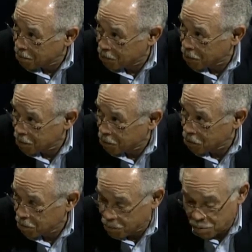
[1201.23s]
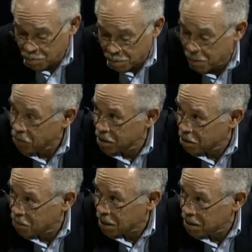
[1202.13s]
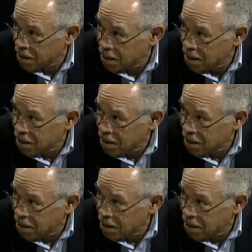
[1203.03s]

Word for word: pr pr promoting this piece.